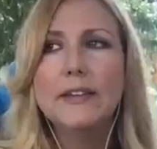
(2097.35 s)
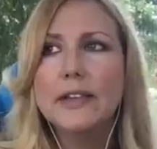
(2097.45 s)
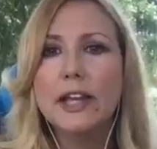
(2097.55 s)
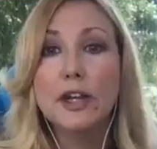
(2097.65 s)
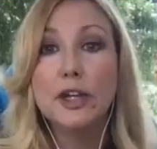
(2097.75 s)

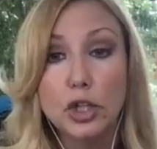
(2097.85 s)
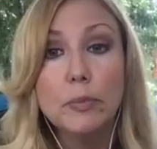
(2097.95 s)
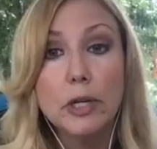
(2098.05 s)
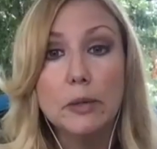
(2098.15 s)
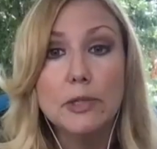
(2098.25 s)
given that
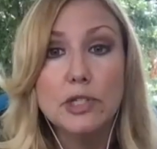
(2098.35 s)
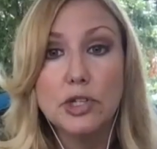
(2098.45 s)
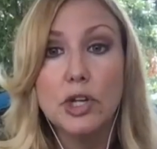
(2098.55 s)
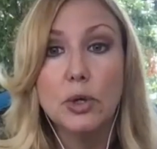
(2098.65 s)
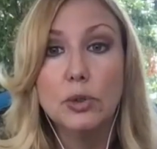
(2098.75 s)
aluminum is
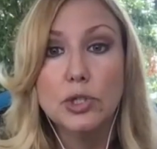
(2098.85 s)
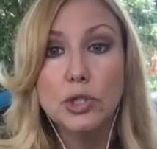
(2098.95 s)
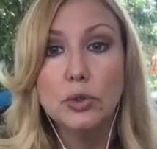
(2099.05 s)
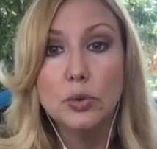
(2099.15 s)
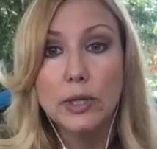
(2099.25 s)
known
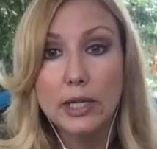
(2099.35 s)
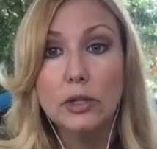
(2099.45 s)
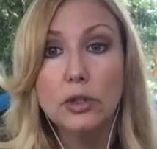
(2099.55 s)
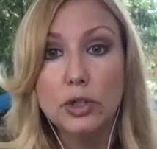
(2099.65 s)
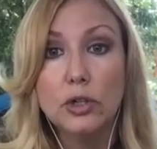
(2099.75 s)
to
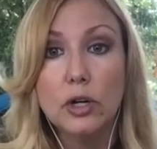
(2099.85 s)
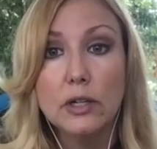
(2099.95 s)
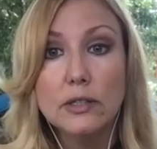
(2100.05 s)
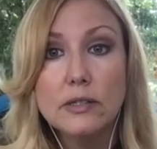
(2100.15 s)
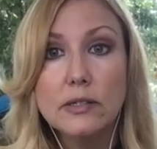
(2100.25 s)
kill
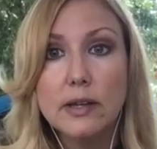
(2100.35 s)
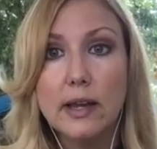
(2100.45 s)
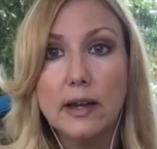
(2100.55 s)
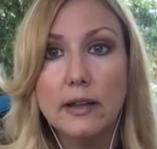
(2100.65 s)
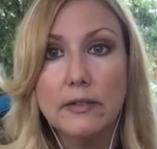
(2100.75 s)
neurons
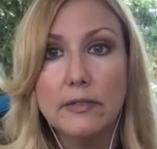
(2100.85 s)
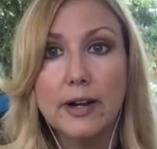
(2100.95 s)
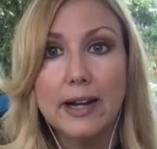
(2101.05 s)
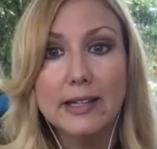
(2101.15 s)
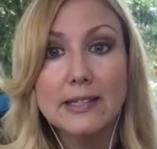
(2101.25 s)
and they're very